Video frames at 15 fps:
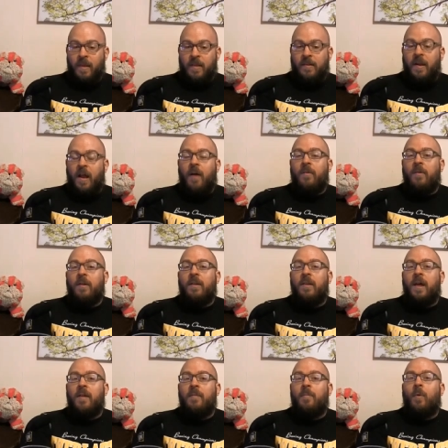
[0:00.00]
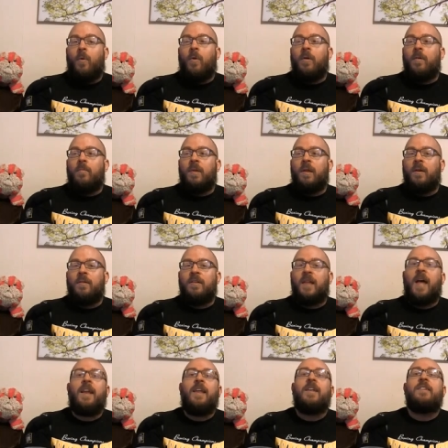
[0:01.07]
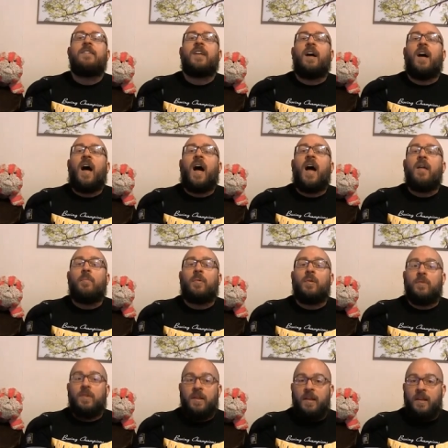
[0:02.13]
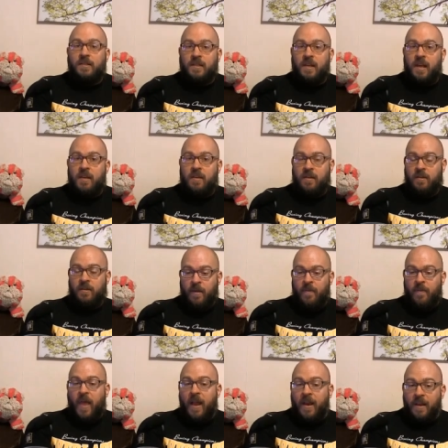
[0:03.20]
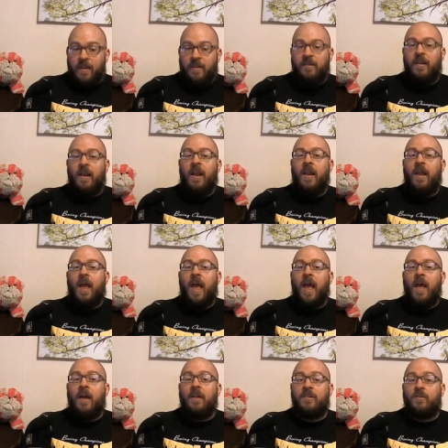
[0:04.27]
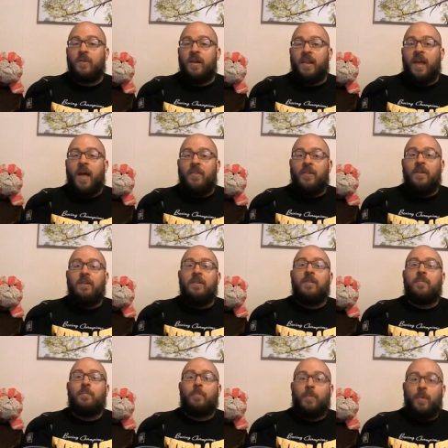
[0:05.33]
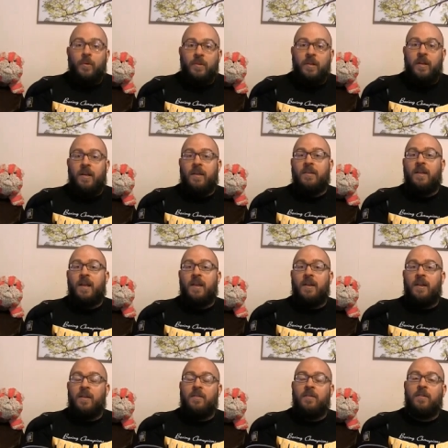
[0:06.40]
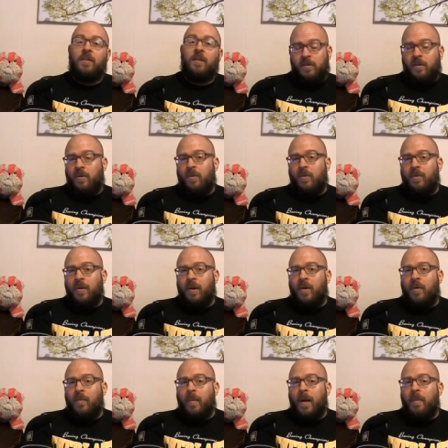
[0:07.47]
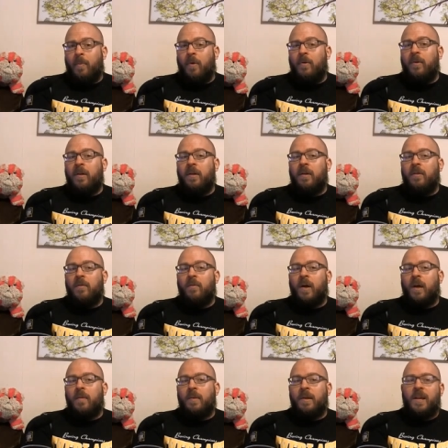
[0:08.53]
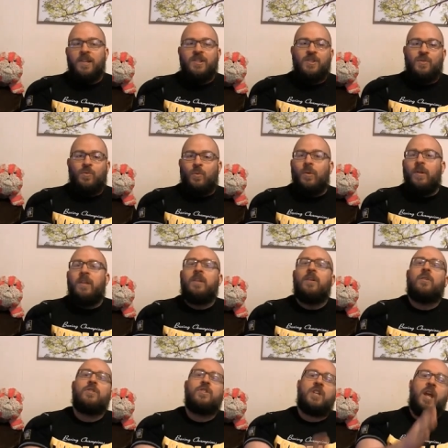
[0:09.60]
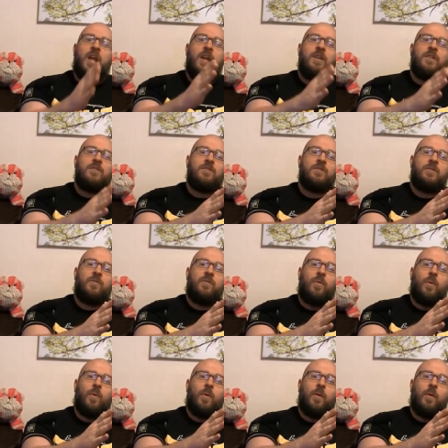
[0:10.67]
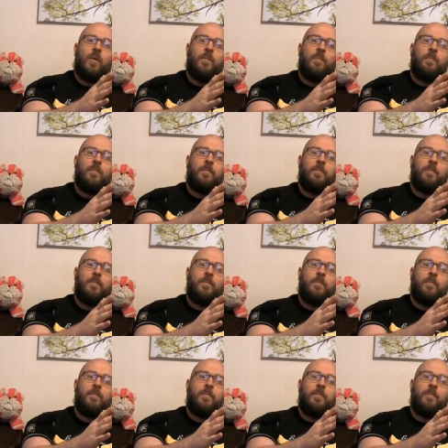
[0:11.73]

It's not really that important because that is a high protein intake. That isn't a strength athlete's protein intake needs. So, no, my protein recommendations really don't change for